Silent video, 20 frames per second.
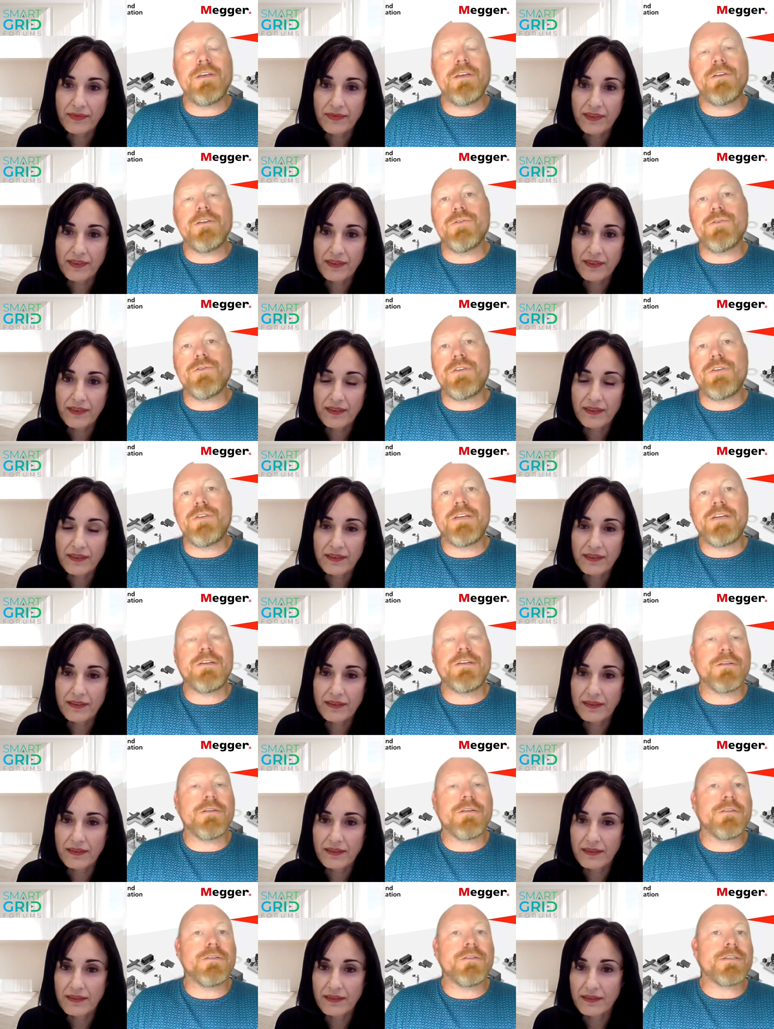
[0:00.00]
Speaker 1: into
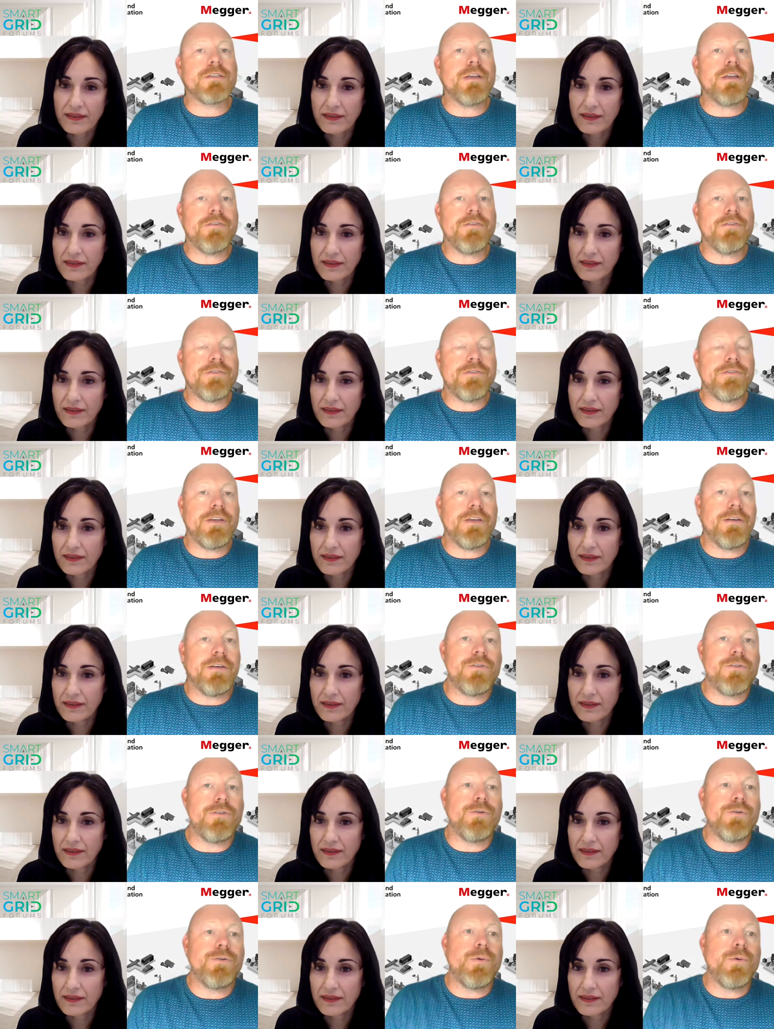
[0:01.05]
digital stuff,
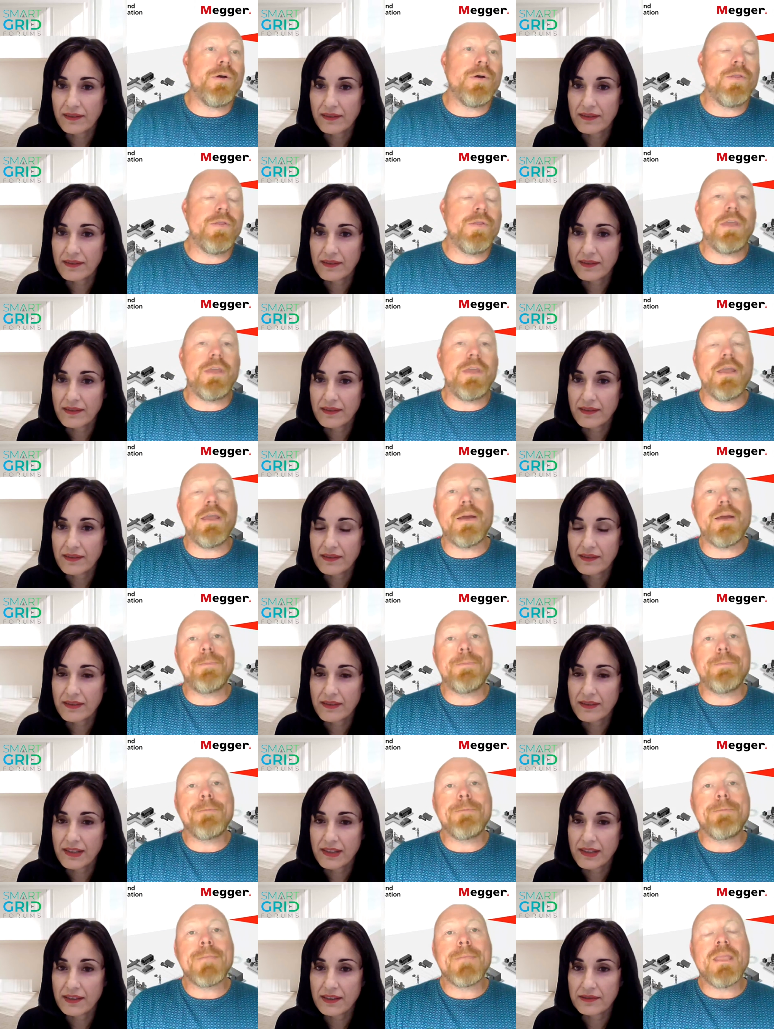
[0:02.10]
into uh, the uh,
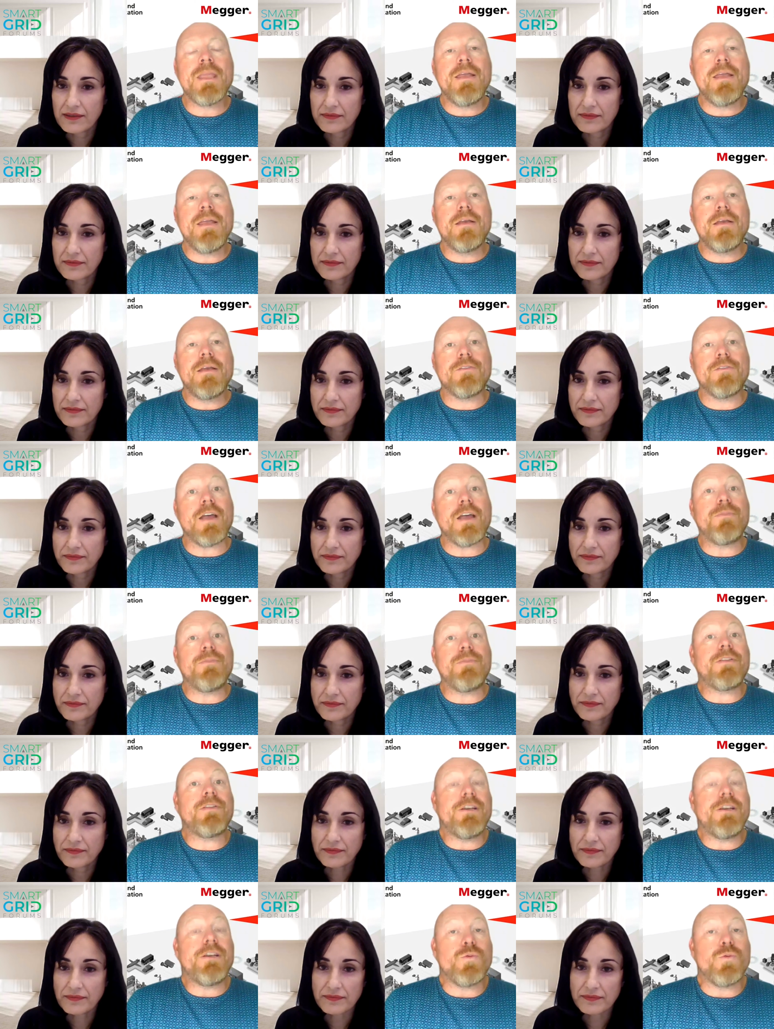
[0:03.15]

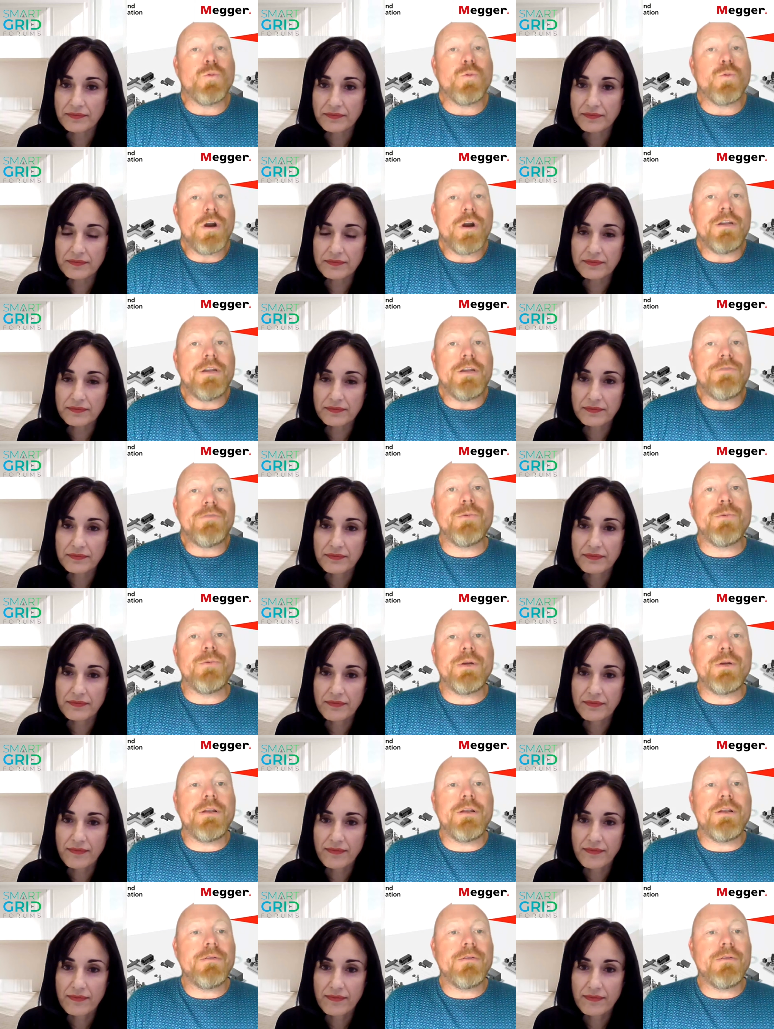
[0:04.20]
substation world, if you
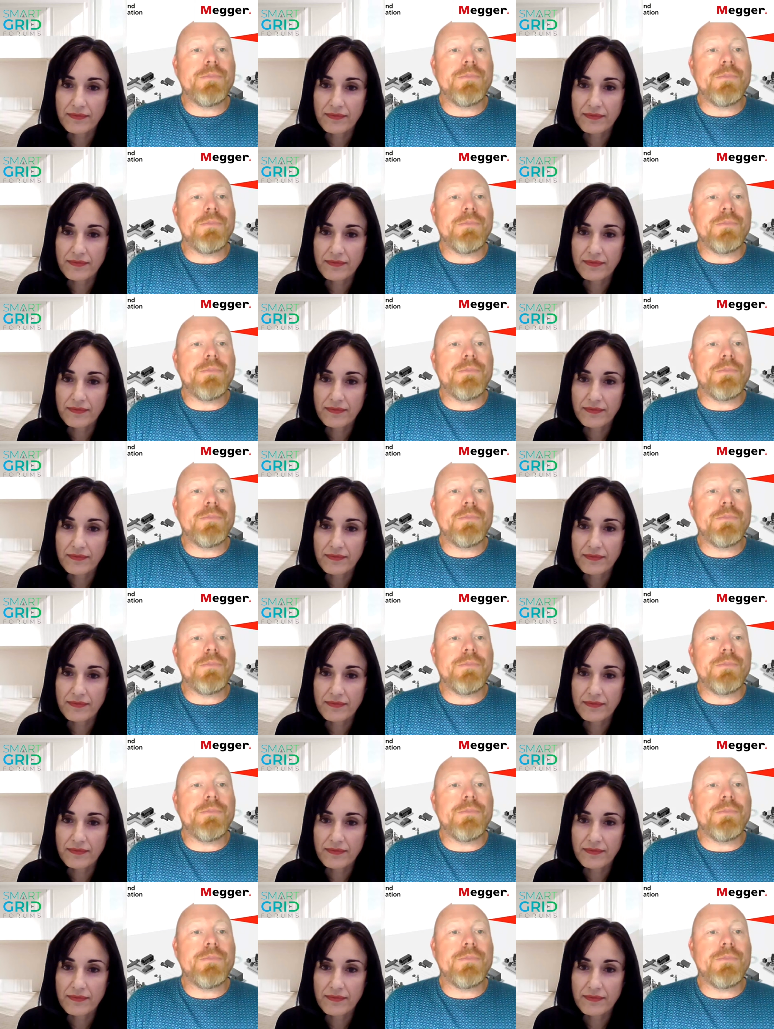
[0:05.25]
will.